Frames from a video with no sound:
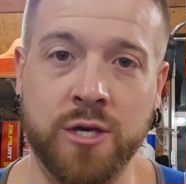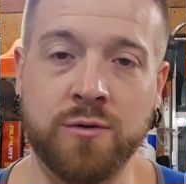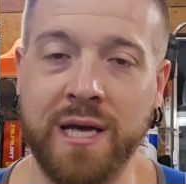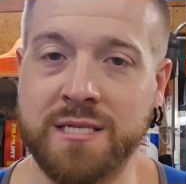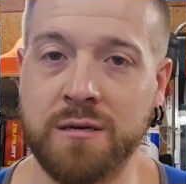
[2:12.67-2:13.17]

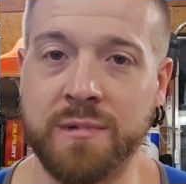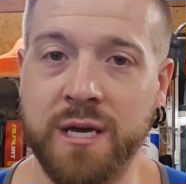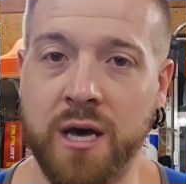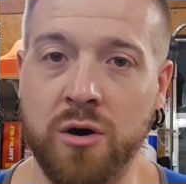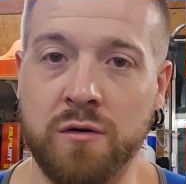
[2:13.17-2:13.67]
You let
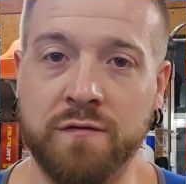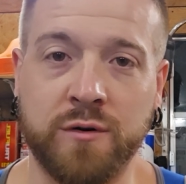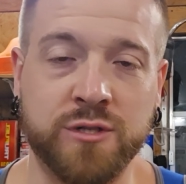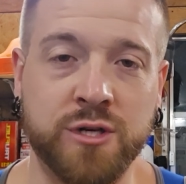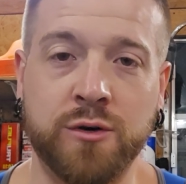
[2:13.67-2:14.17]
something go
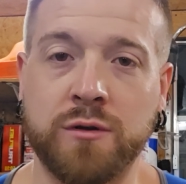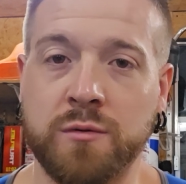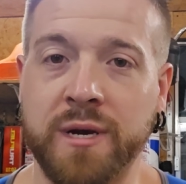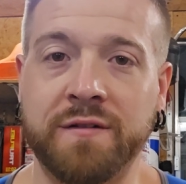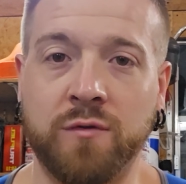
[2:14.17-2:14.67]
for 2,
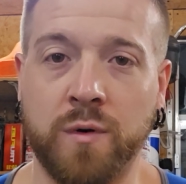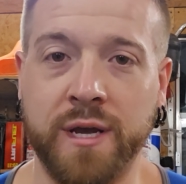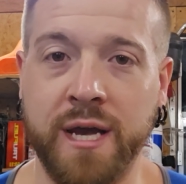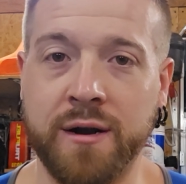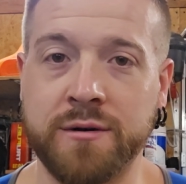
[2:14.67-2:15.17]
3,
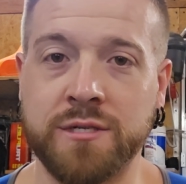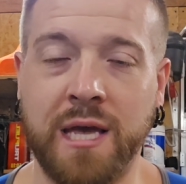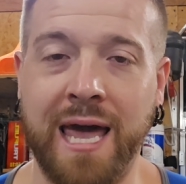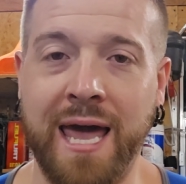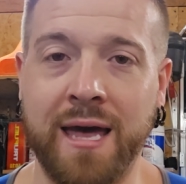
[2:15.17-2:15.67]
4
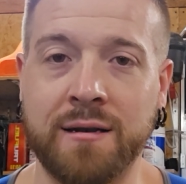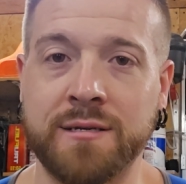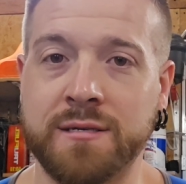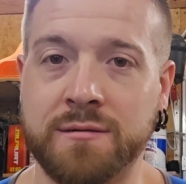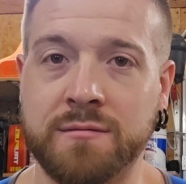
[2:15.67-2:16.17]
years,
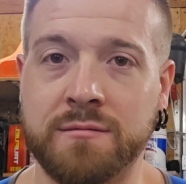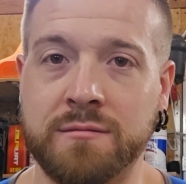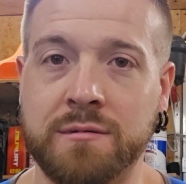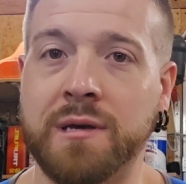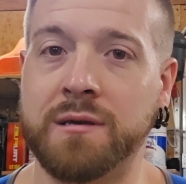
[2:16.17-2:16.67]
and
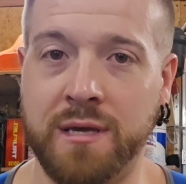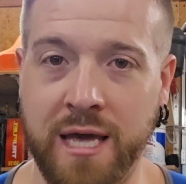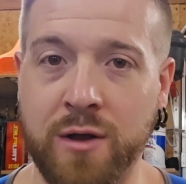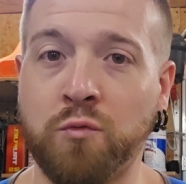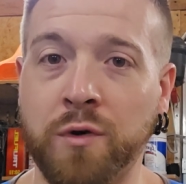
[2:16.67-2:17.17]

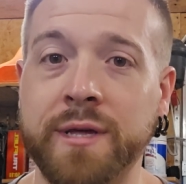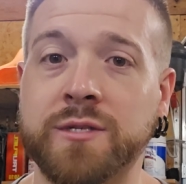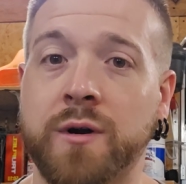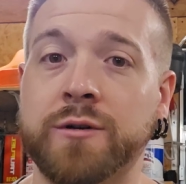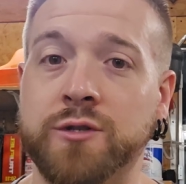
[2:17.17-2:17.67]
it
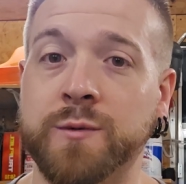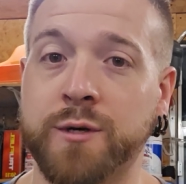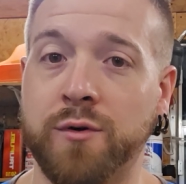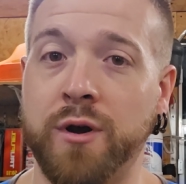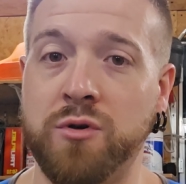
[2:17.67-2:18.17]
really starts to
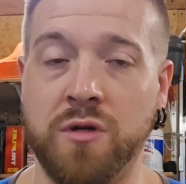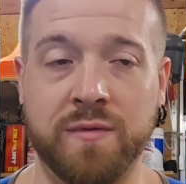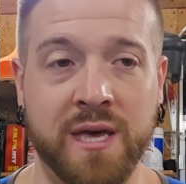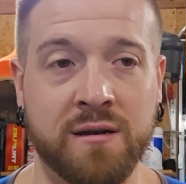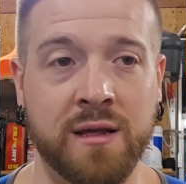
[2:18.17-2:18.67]
encroach.
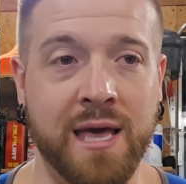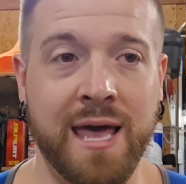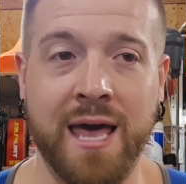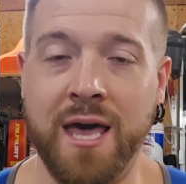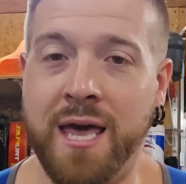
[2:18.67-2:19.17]
And then
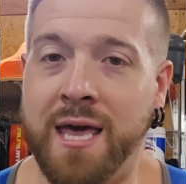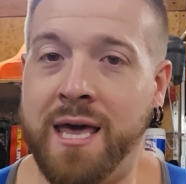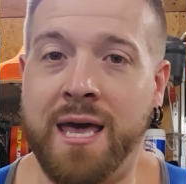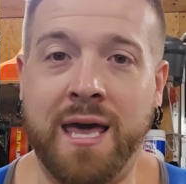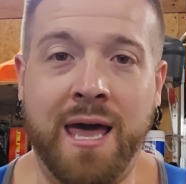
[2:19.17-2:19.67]

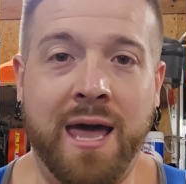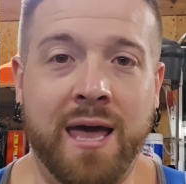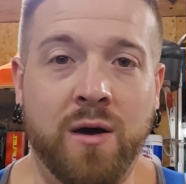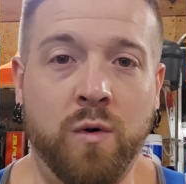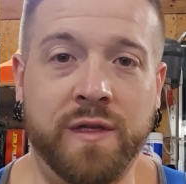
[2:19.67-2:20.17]

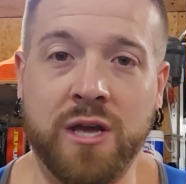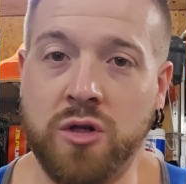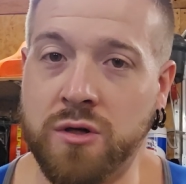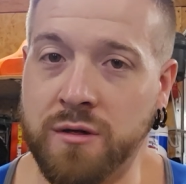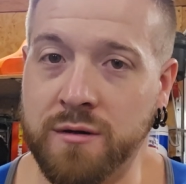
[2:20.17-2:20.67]
with
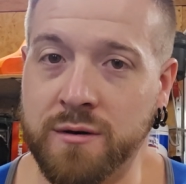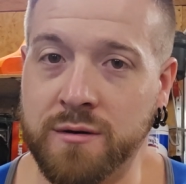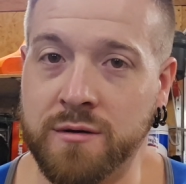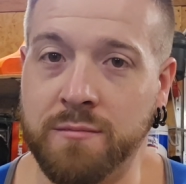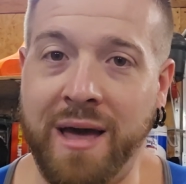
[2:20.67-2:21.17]
each
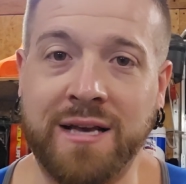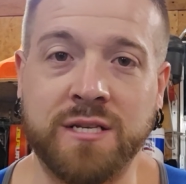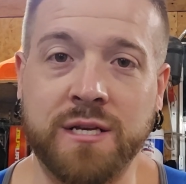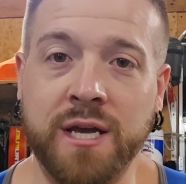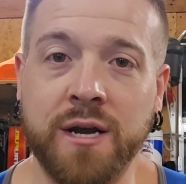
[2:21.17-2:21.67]

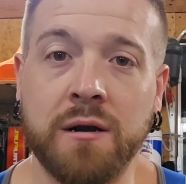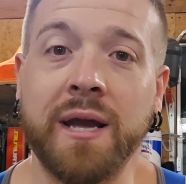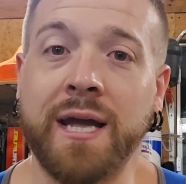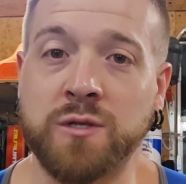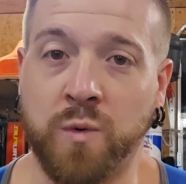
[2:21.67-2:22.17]
passing
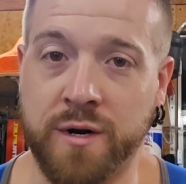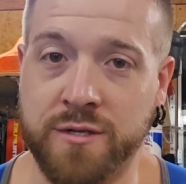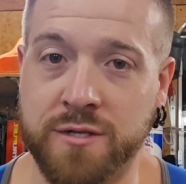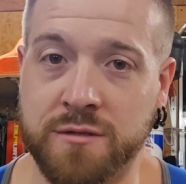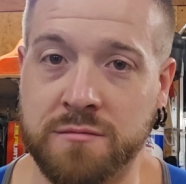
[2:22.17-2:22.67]
year, it gets
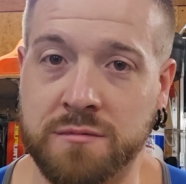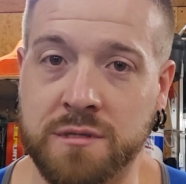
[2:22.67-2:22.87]
worse.